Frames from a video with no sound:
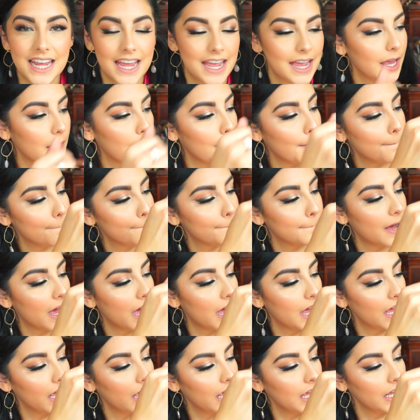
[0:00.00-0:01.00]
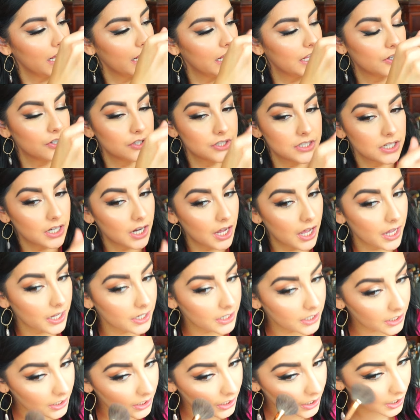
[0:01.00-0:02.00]
take my Gilded
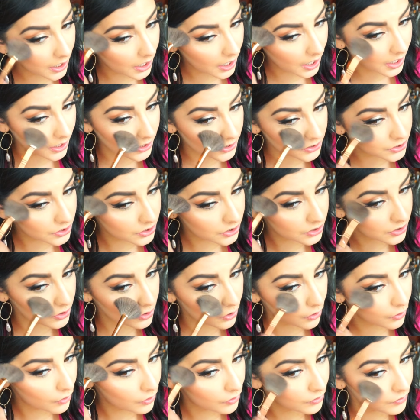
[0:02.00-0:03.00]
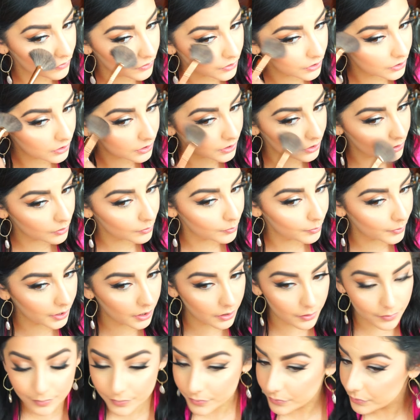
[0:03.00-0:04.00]
Honey and just go over a little
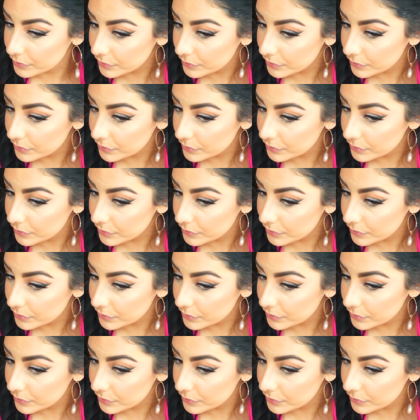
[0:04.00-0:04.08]
bit.